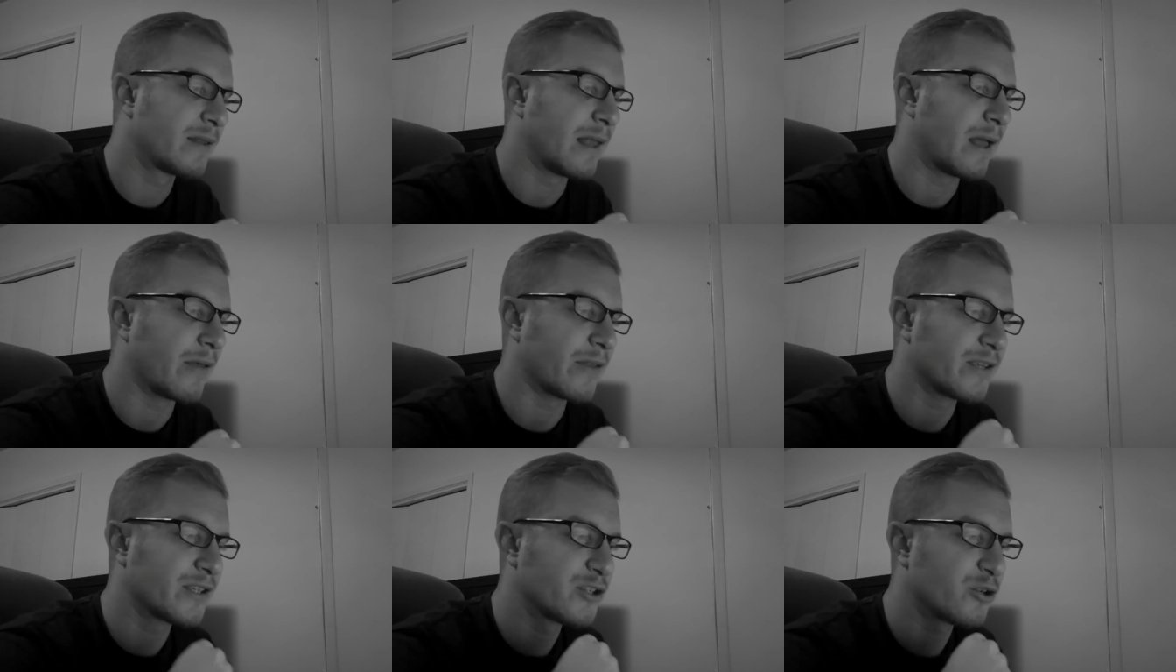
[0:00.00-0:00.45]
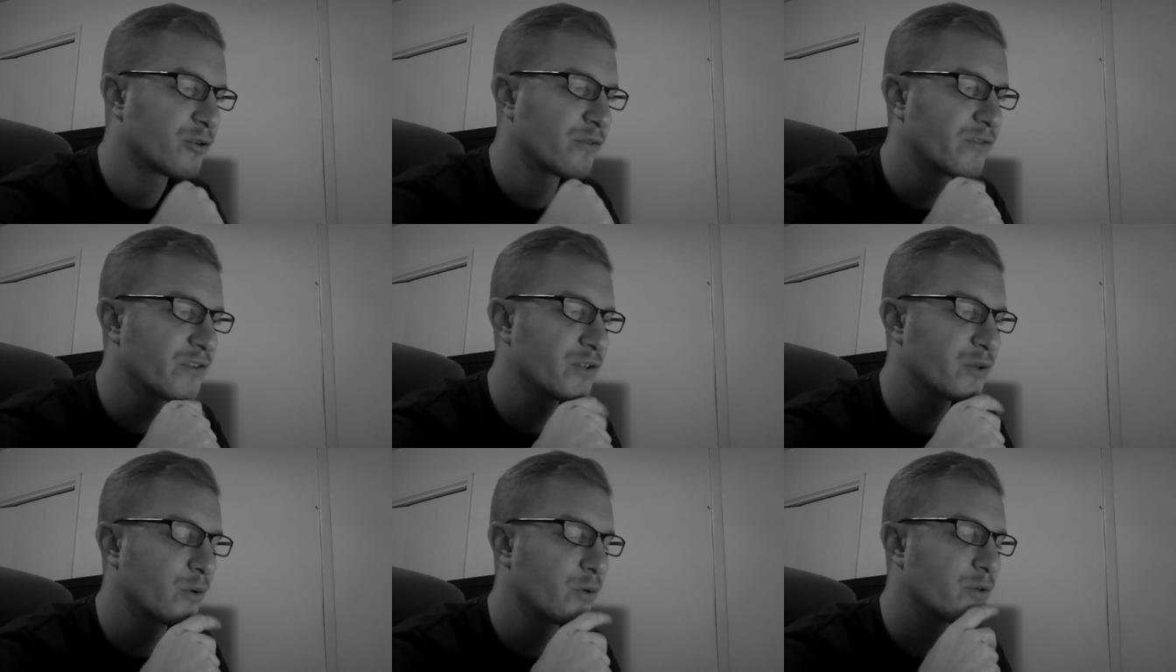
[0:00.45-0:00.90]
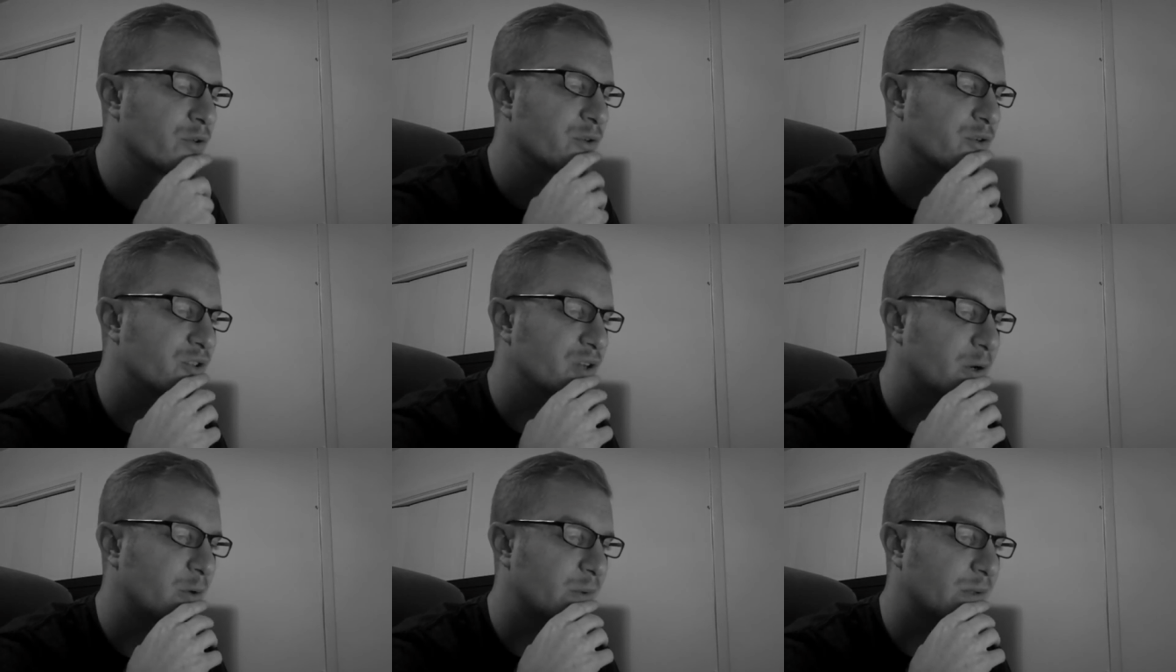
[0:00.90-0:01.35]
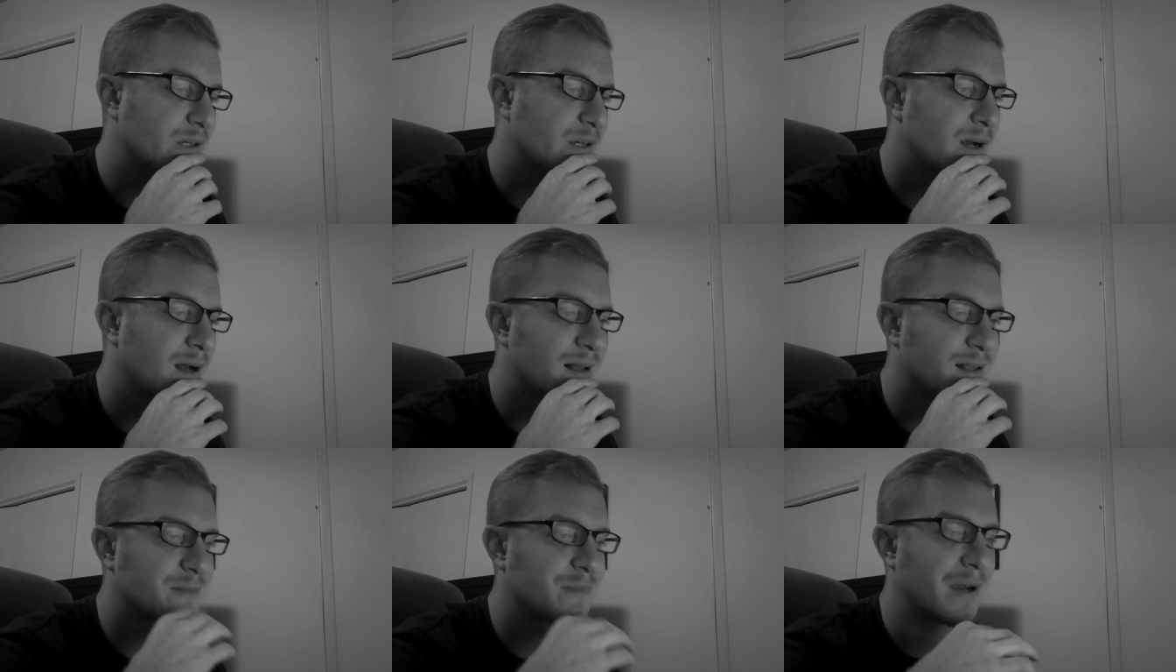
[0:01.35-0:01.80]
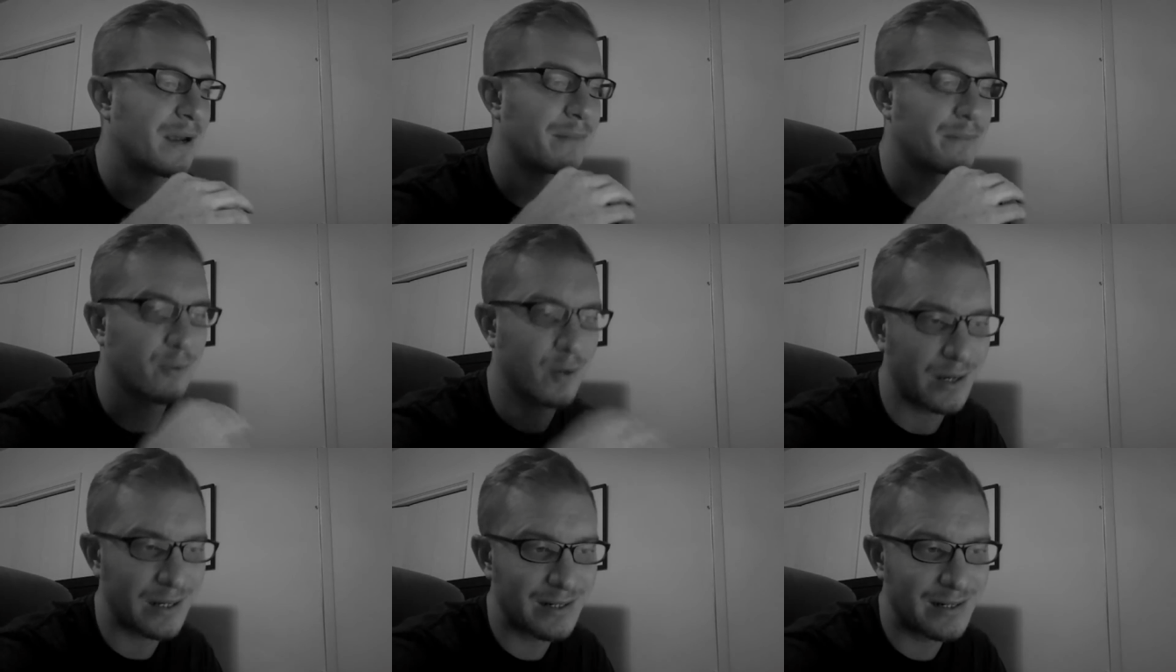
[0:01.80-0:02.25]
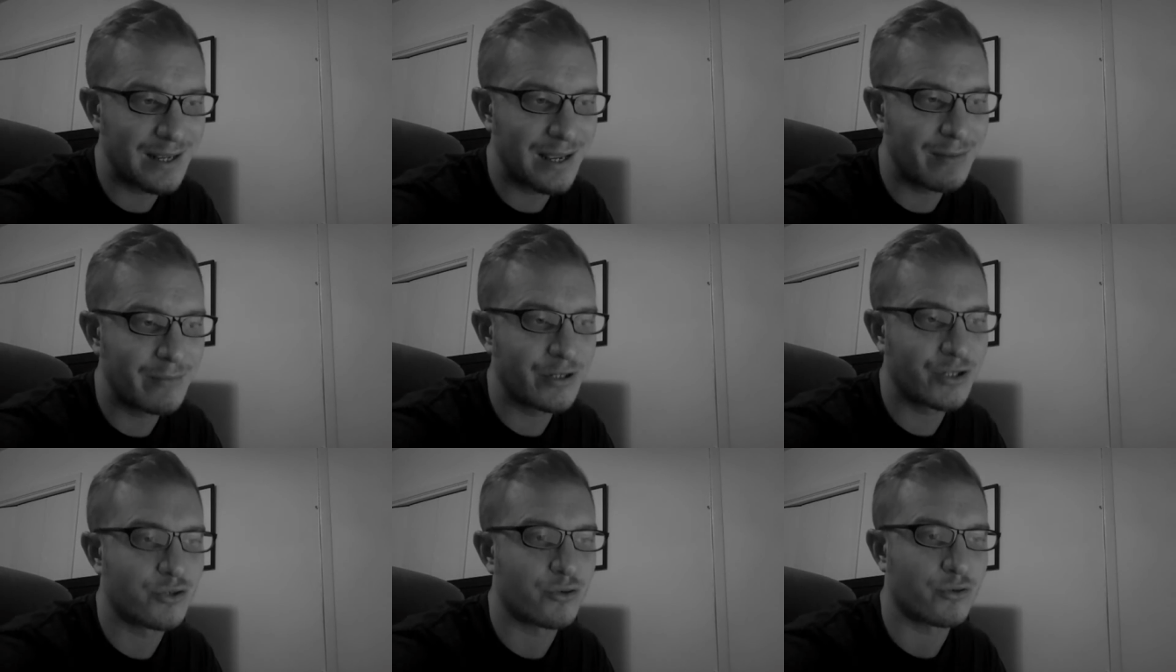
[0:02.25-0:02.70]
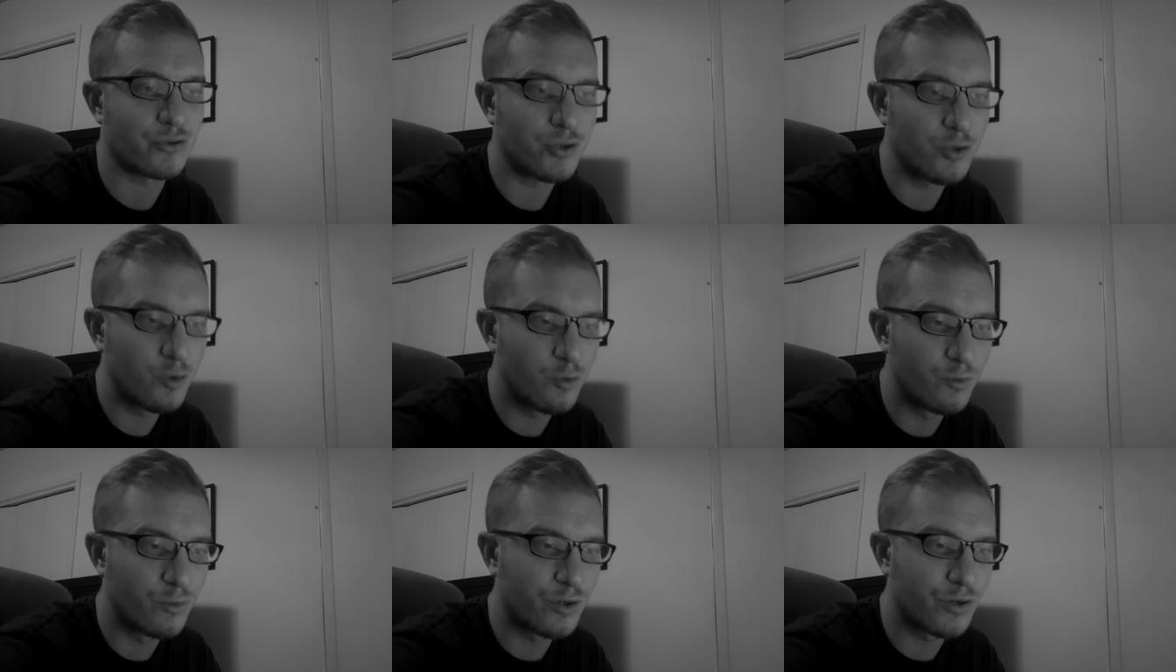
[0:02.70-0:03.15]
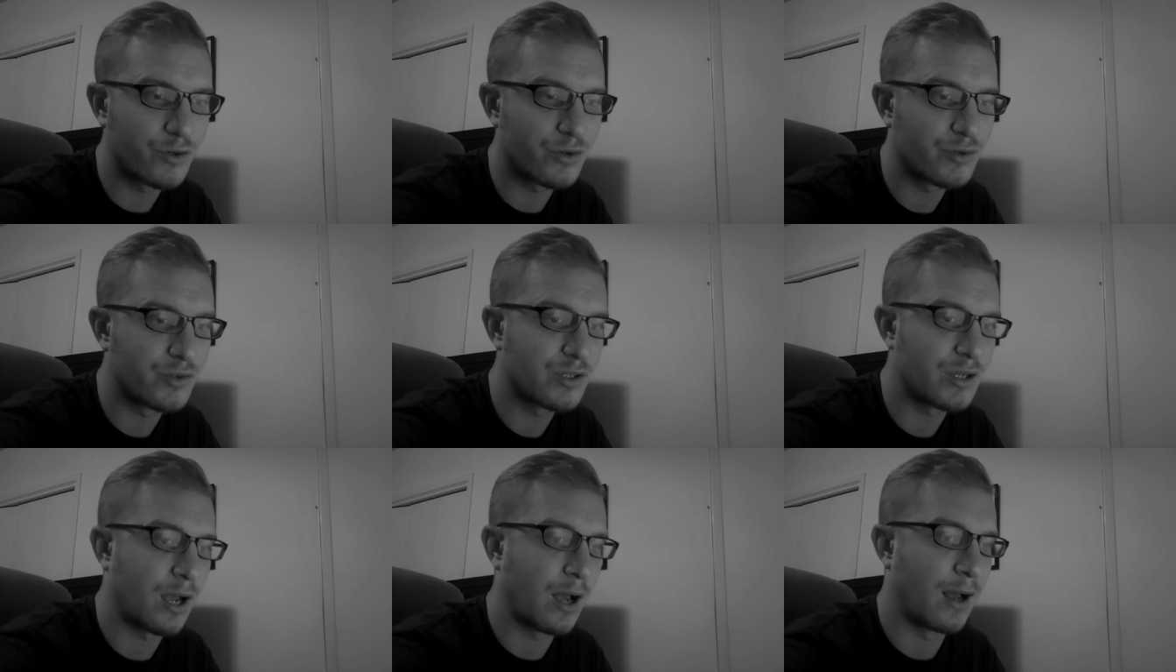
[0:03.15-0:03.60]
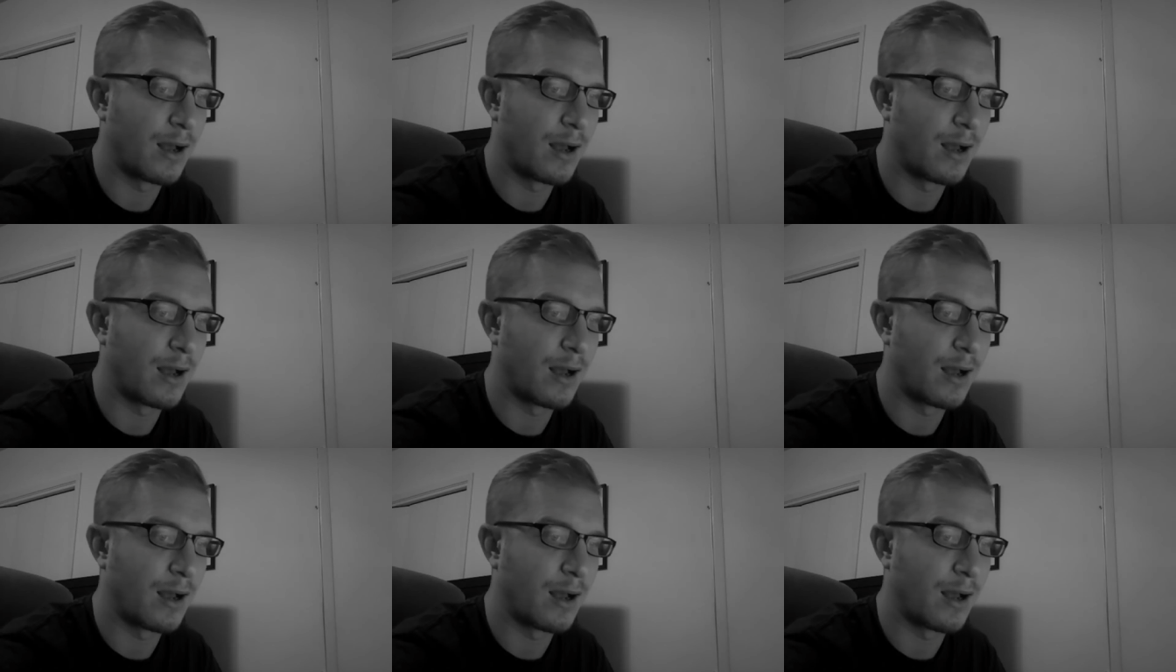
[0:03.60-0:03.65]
Now, these sort of disorders are generally caused by brain damage or tumors.